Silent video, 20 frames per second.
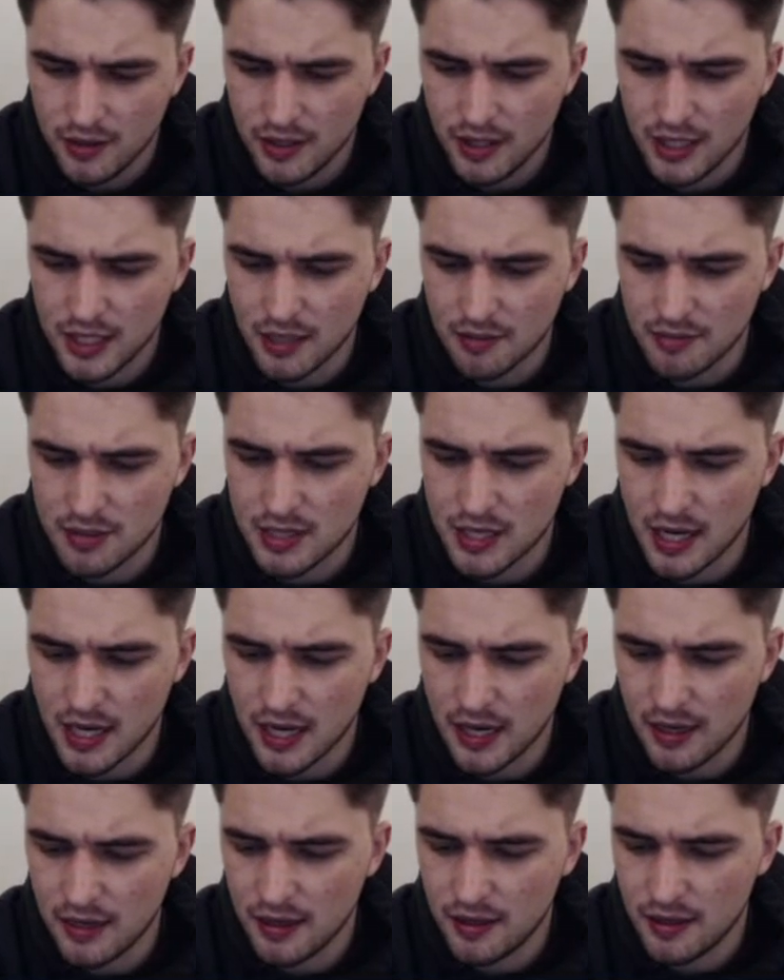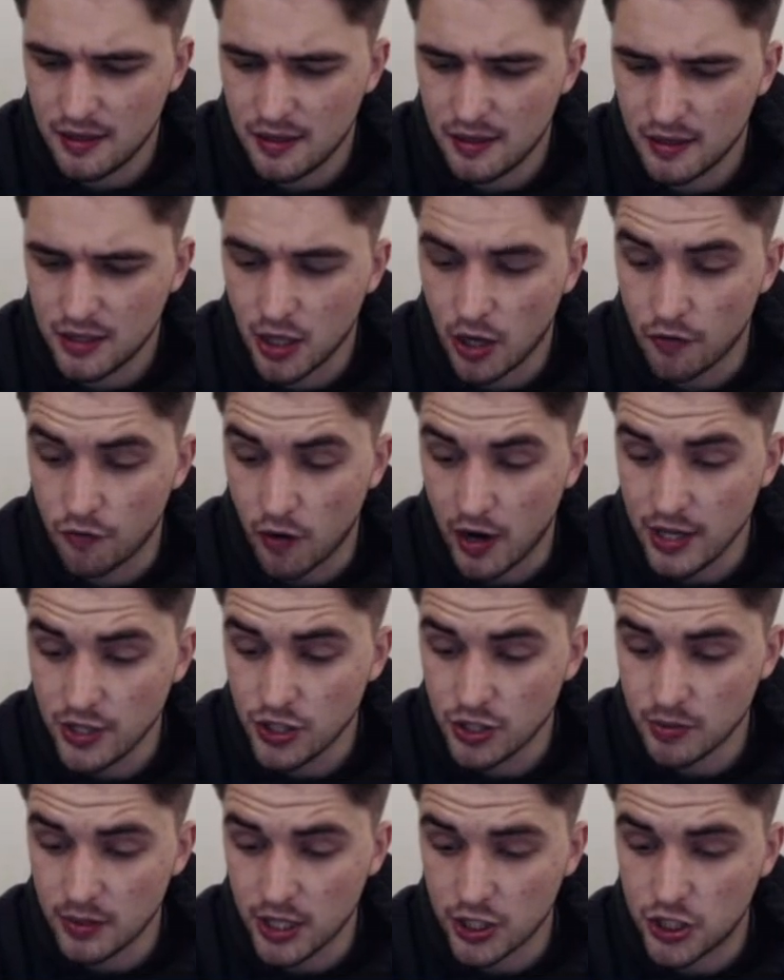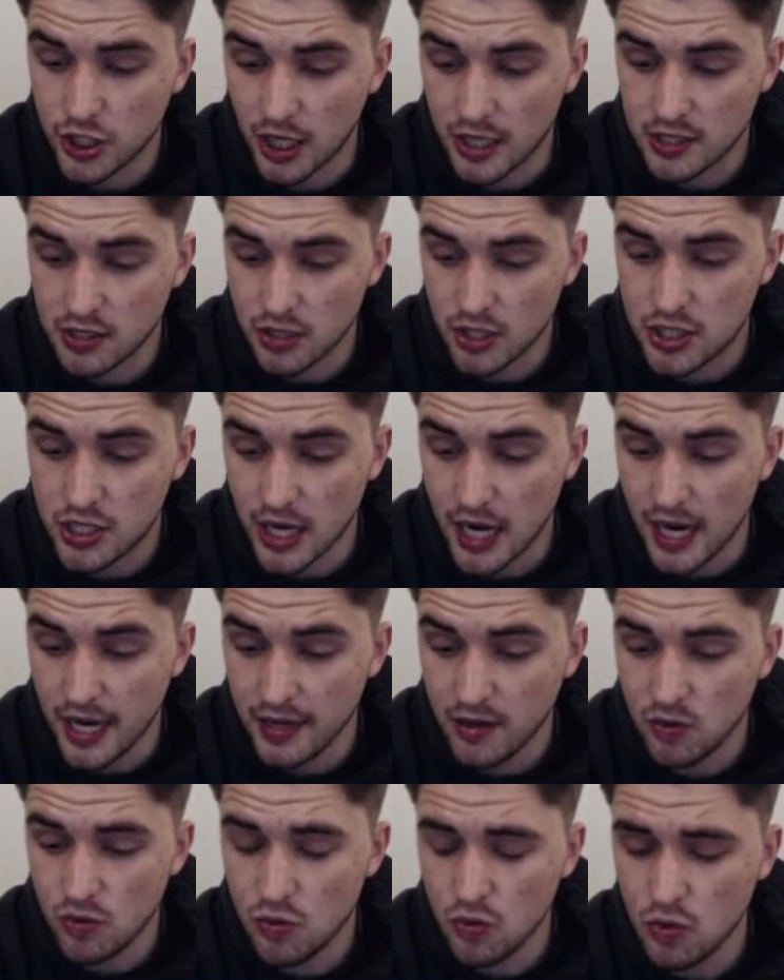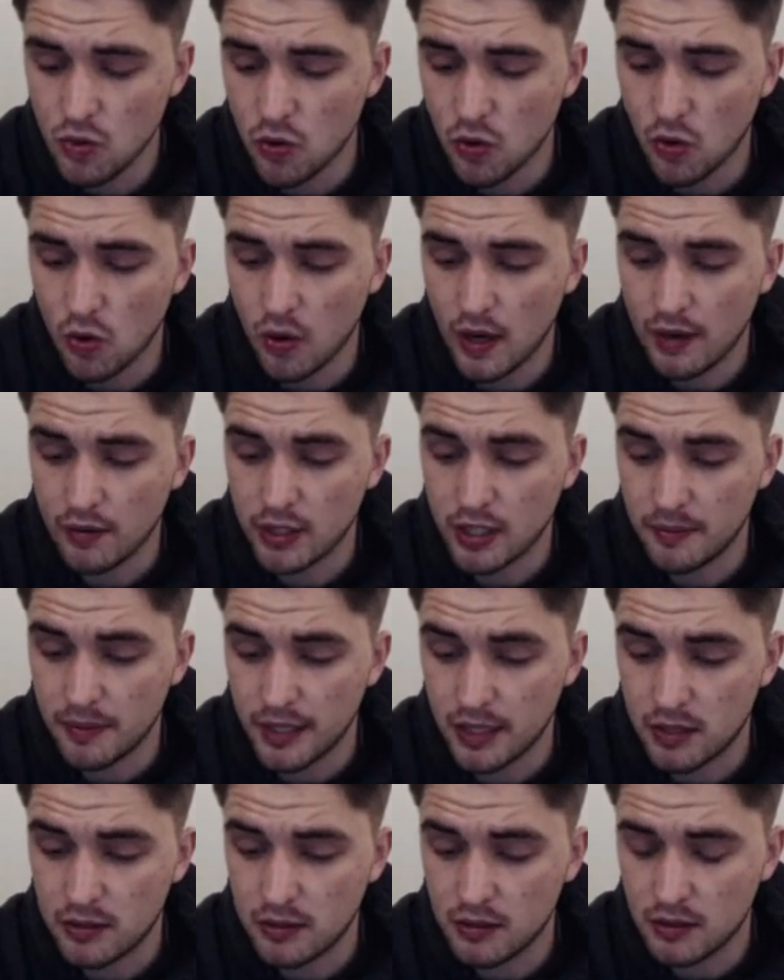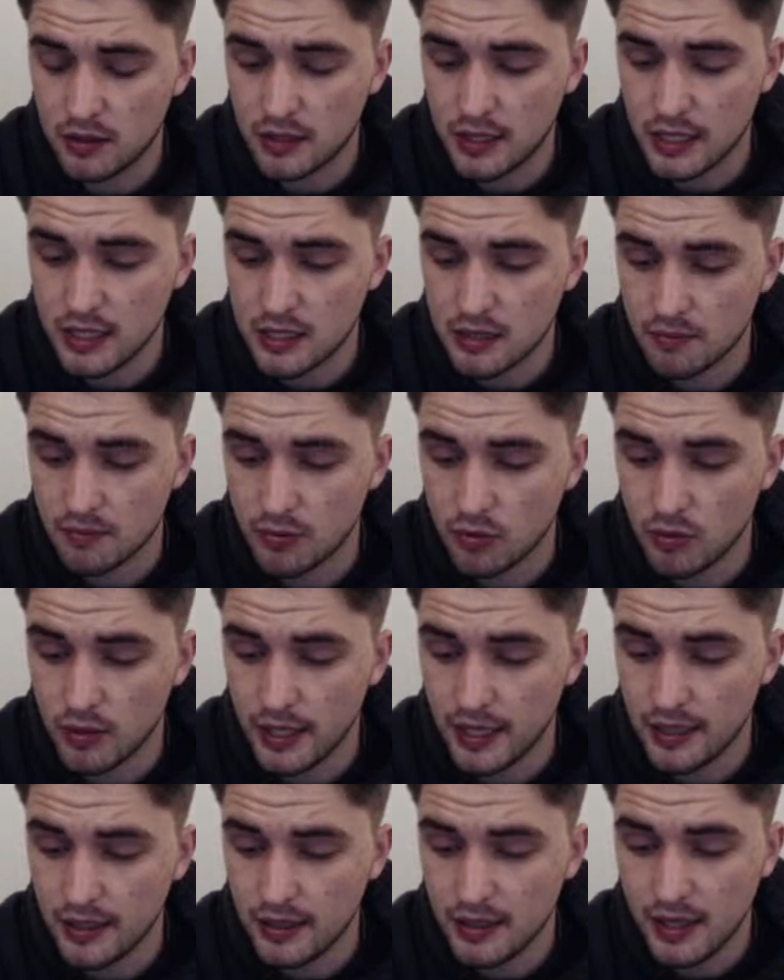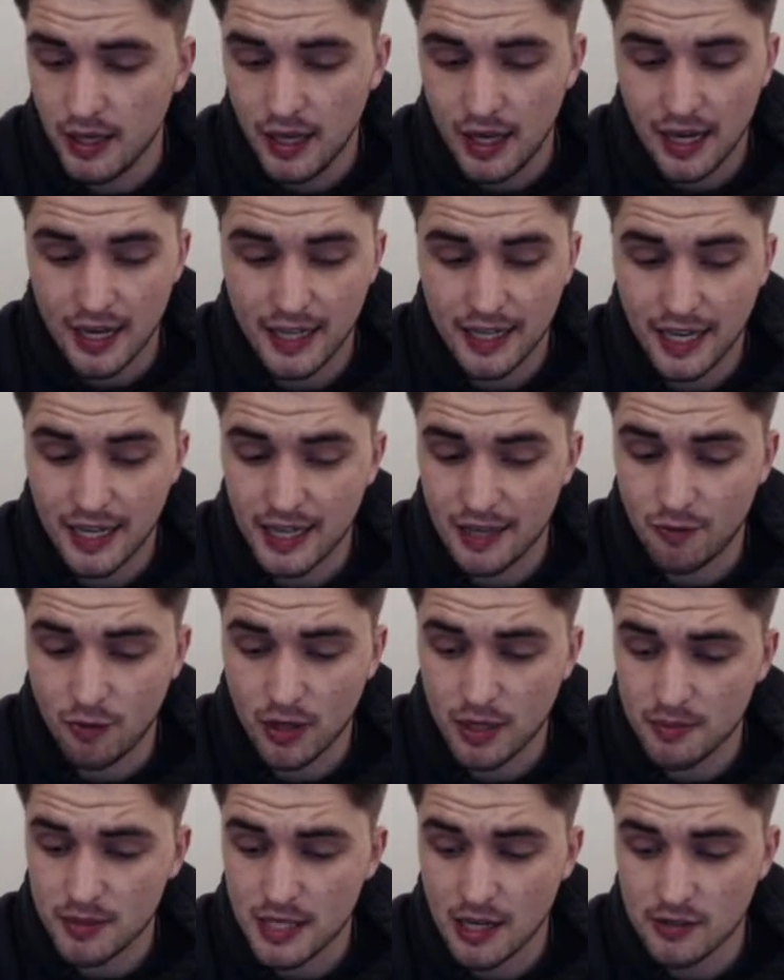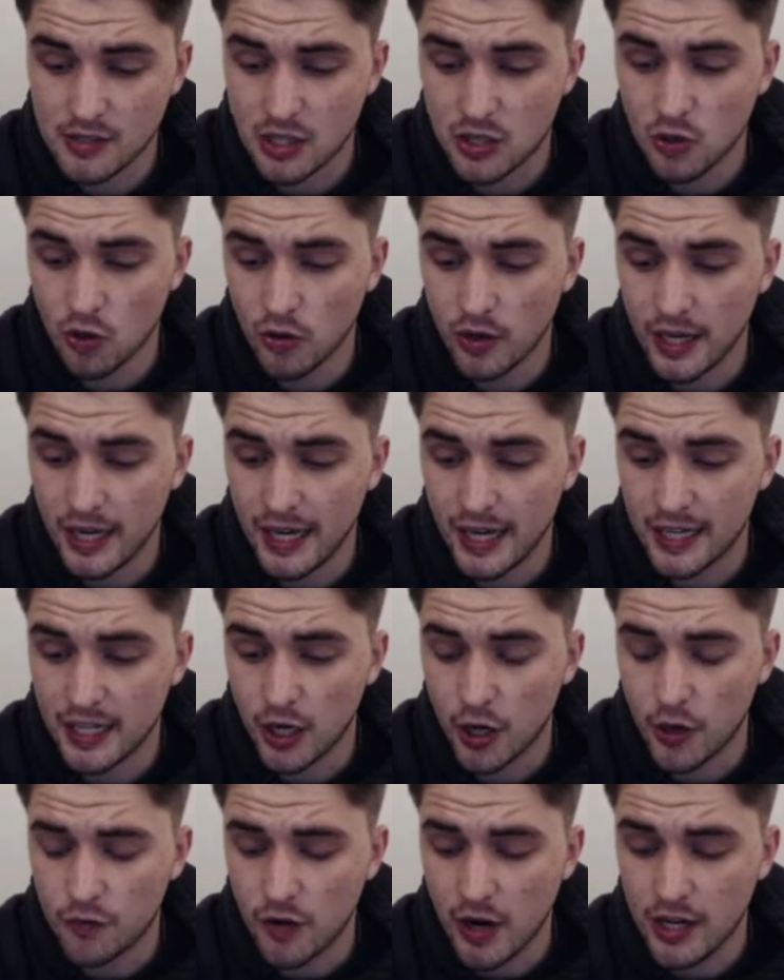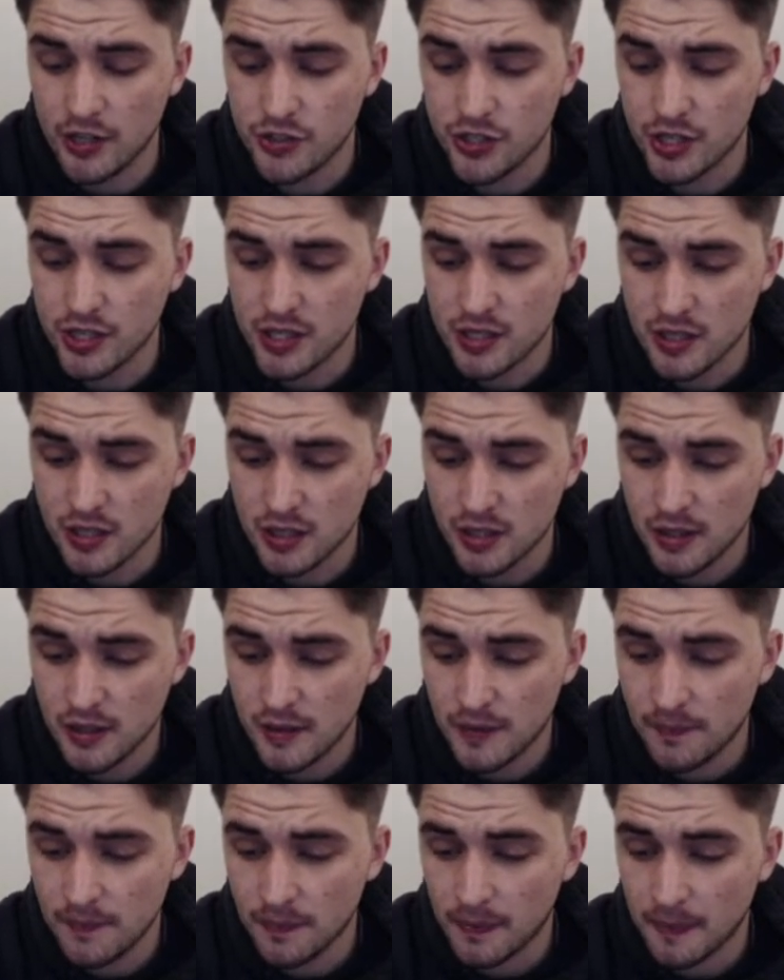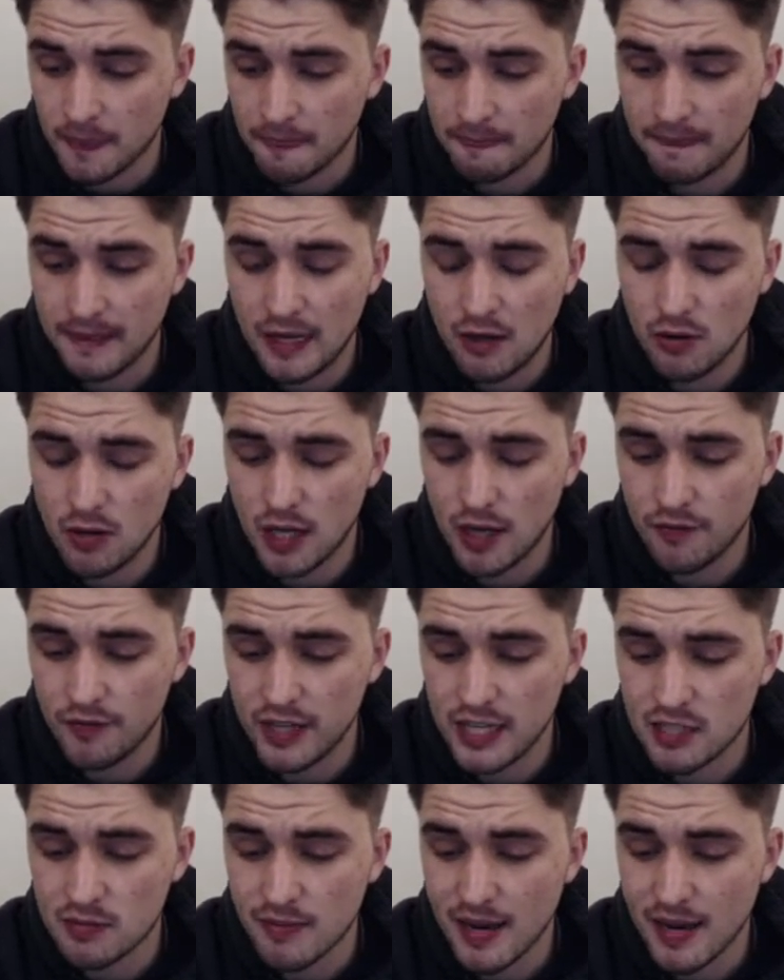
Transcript: Here comes Cove Rangers with the chance on the turn. Oh, that could have been a decent ball in. And again, they've won themselves a corner here, Cove Rangers. And they'll love this.